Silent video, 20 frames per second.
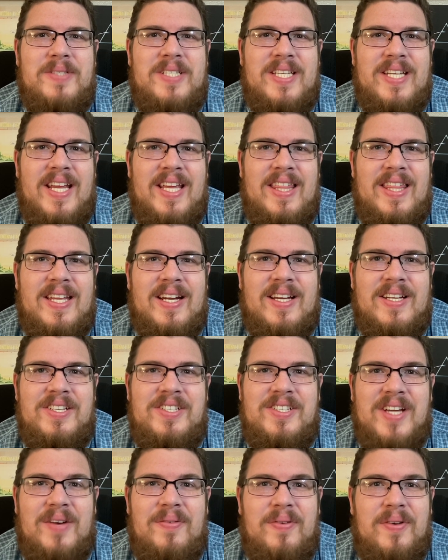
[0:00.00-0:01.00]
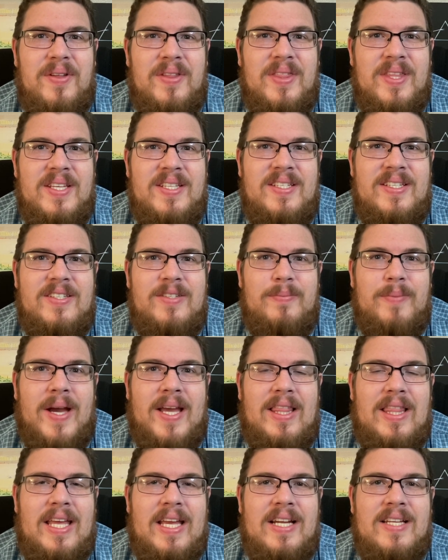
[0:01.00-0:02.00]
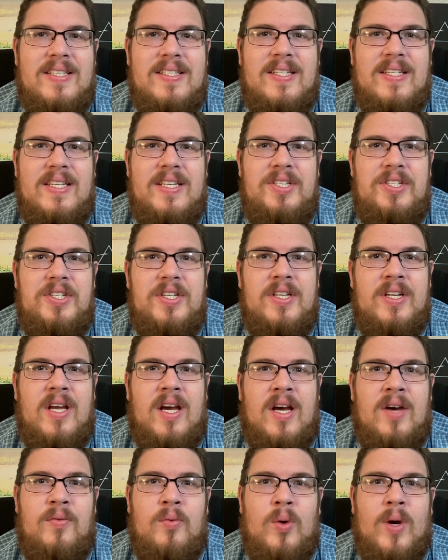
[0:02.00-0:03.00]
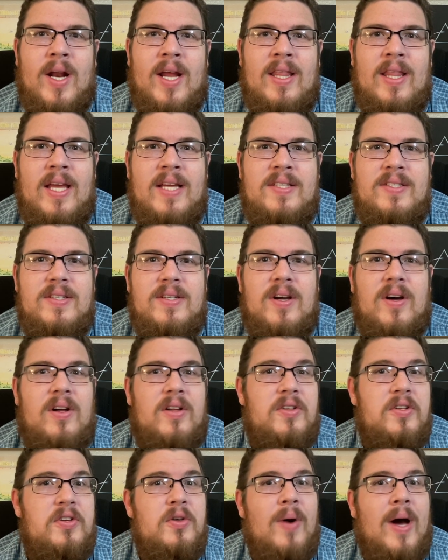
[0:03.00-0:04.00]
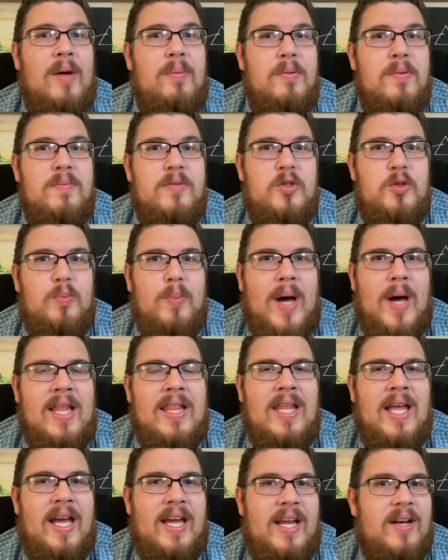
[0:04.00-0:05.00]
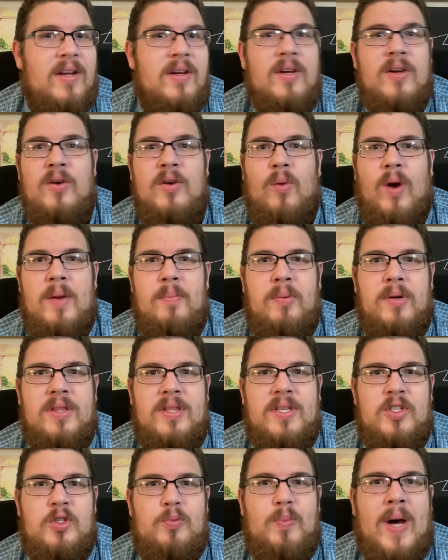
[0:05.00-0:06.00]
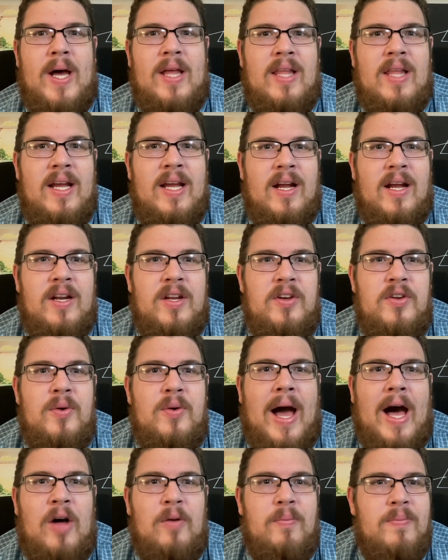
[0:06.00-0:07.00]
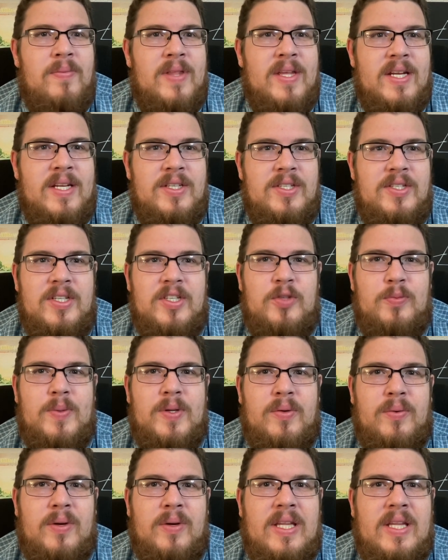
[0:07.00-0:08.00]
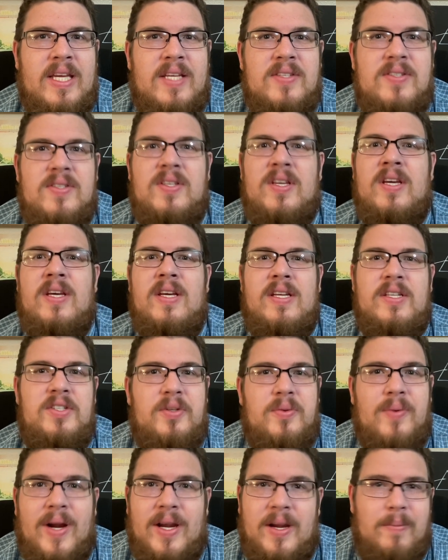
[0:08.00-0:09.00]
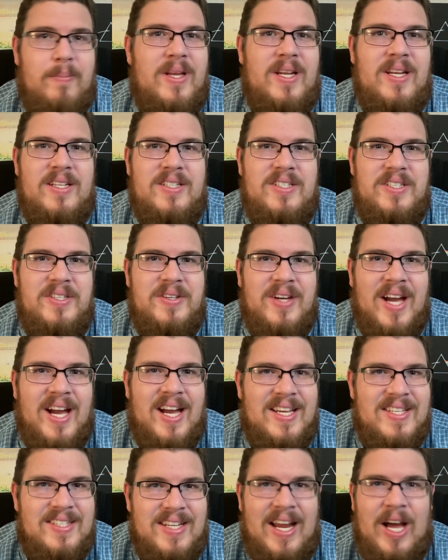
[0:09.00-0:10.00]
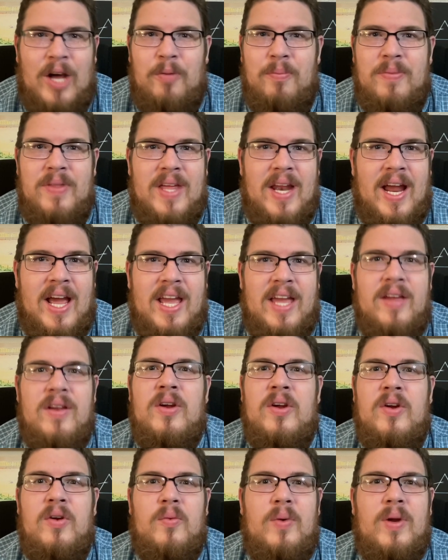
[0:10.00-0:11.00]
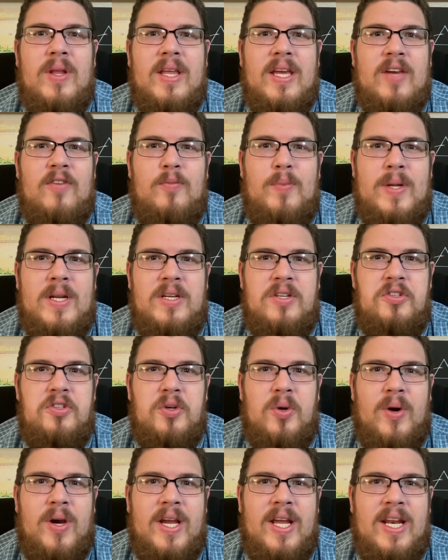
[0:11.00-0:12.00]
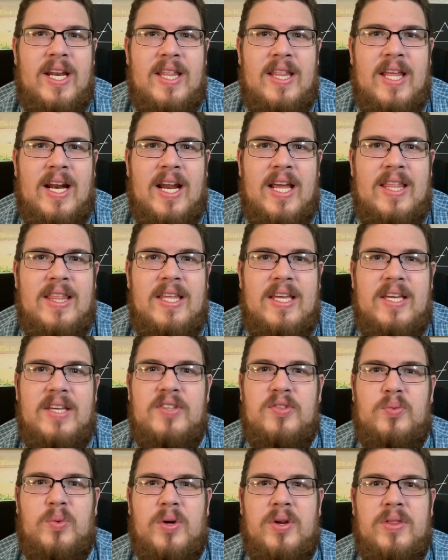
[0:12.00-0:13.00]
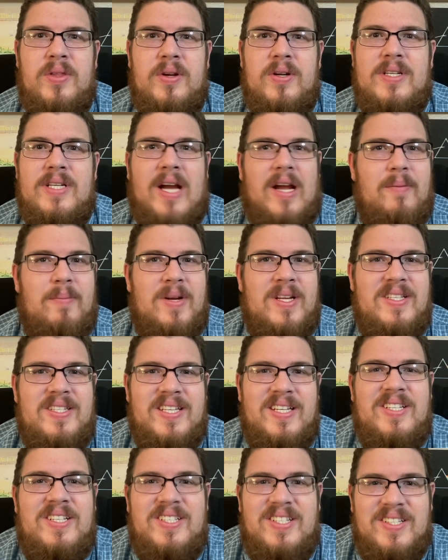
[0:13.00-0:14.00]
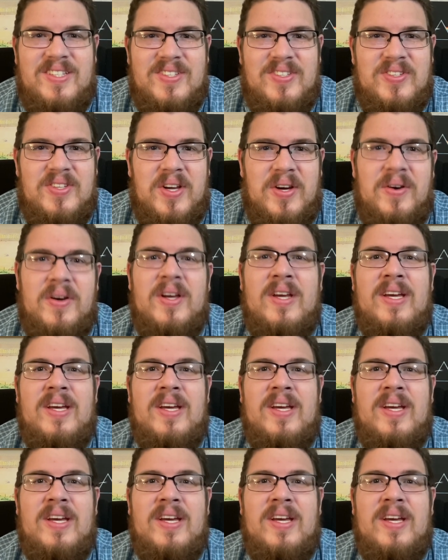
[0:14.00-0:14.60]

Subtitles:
to Nathan on Shuffle. This is my latest edition of what I like to call New Album Spotlight, where I put the spotlight on a new album that has just been released to recommend it to you guys, an album that I really have been enjoying and that I think is worth your time and attention. So